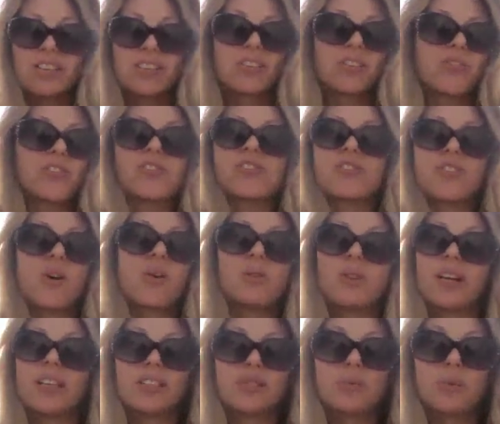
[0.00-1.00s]
surfers don't
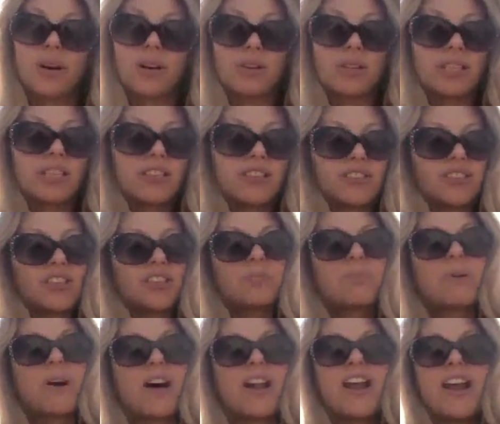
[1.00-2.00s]
like to wear leashes,
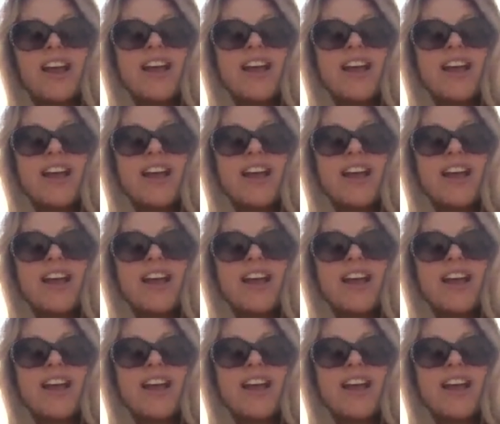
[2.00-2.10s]
but